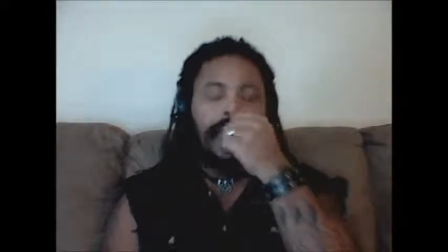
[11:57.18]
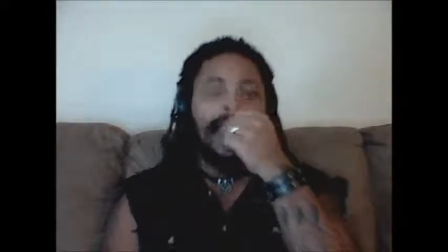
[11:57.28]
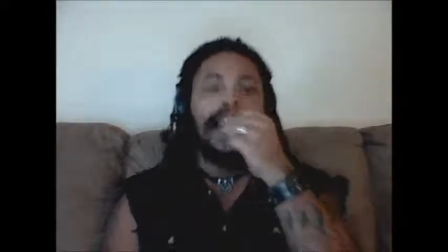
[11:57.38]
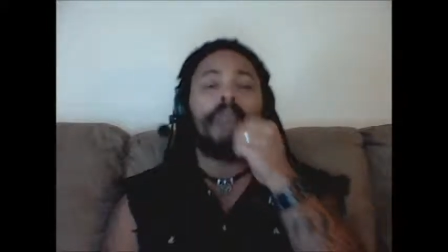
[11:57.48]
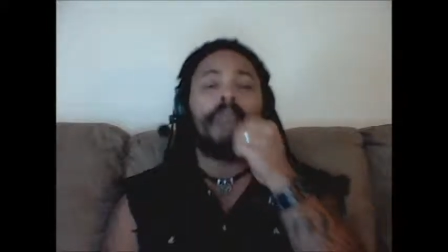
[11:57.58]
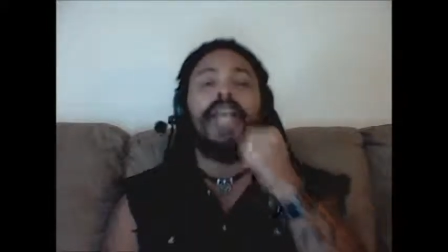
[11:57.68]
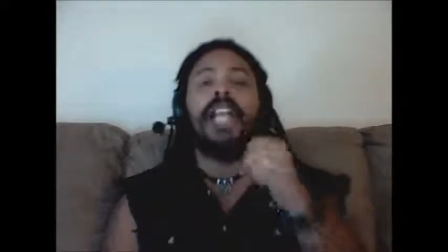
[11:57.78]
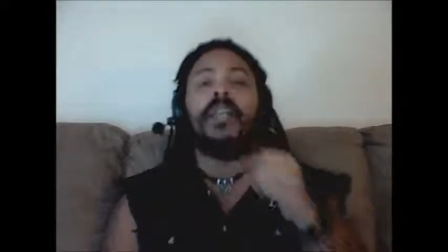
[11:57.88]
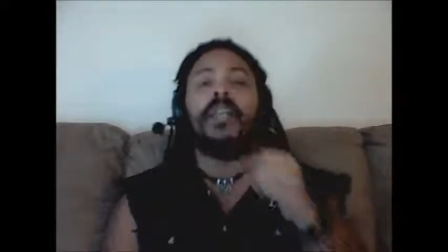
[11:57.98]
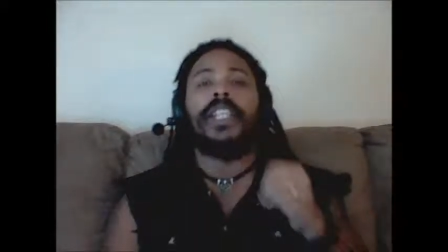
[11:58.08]
And I'm not
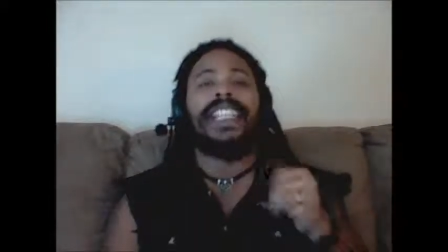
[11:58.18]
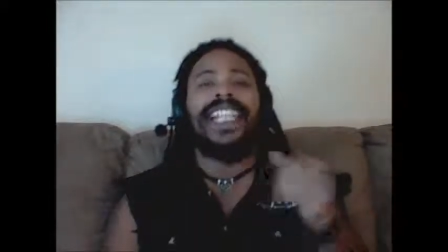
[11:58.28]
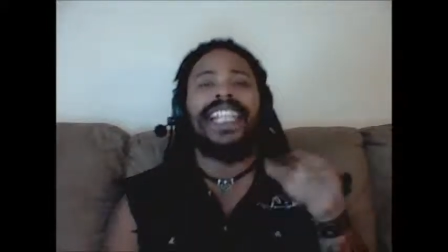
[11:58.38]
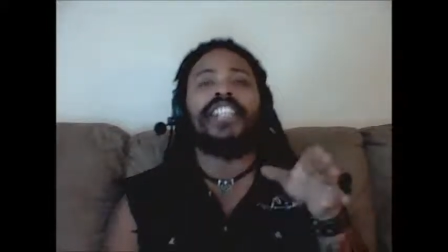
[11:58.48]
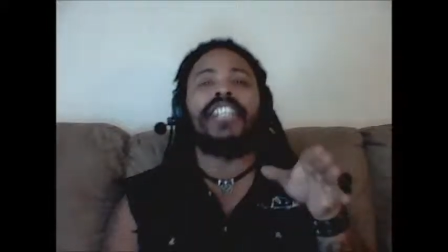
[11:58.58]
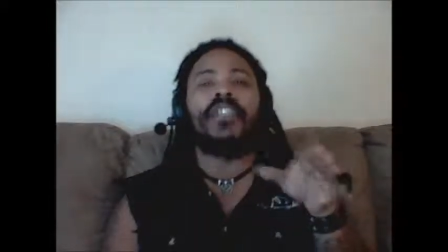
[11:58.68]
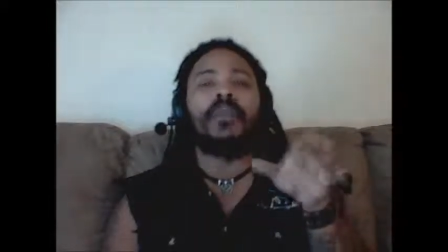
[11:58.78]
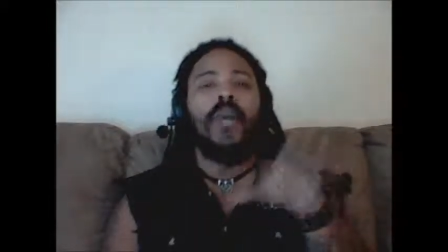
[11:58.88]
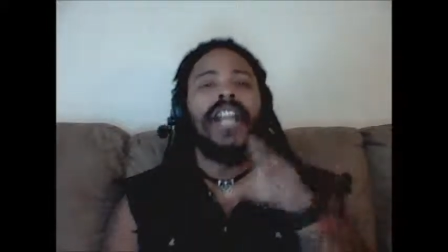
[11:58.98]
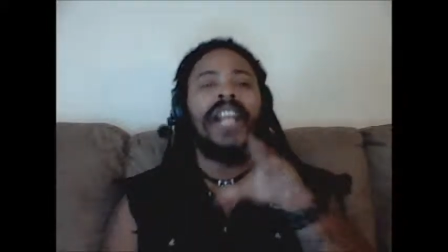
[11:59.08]
going to get into
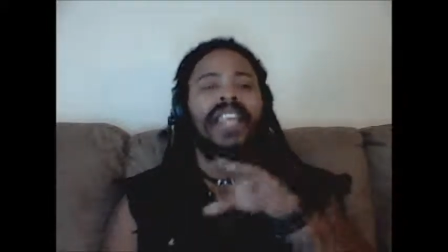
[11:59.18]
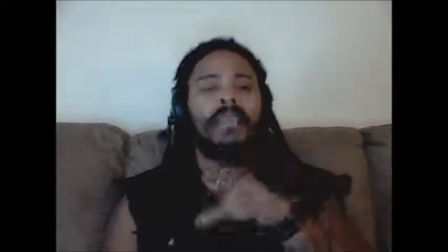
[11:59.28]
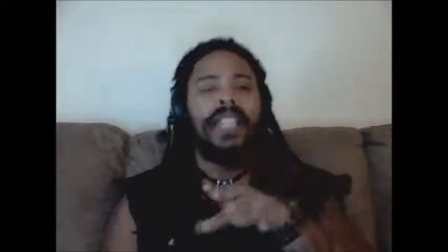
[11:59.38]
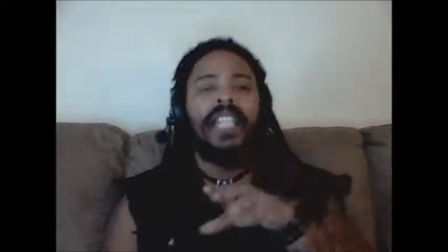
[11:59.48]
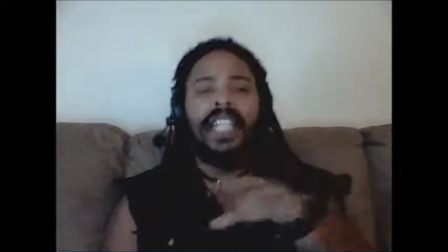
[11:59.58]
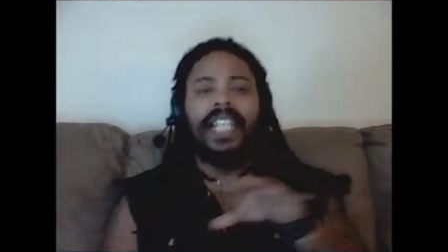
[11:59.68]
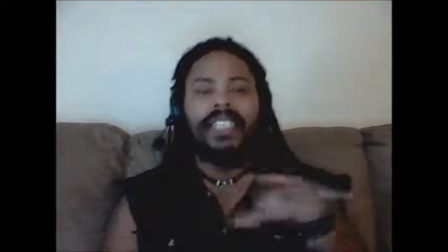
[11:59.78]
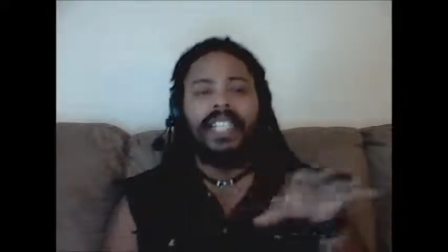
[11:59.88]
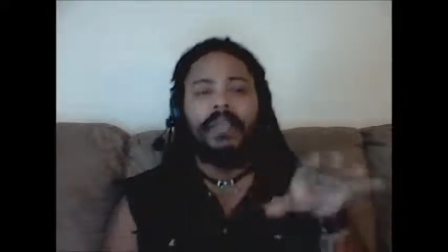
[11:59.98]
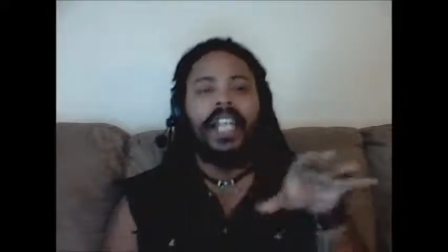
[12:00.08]
what they mean. Like I said,
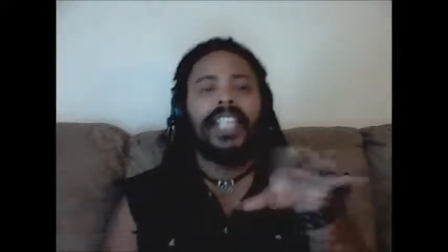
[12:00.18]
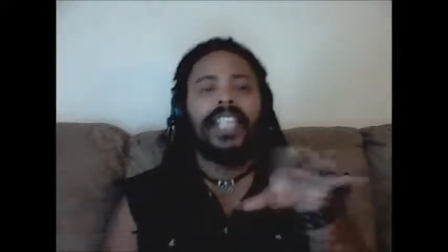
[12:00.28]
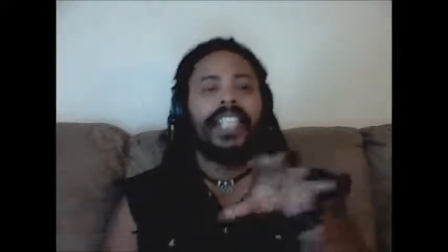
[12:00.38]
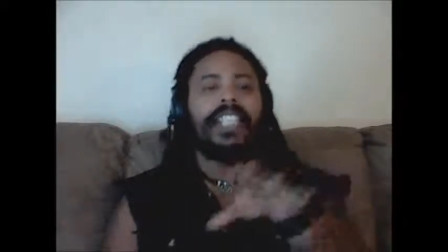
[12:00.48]
I'm not going to get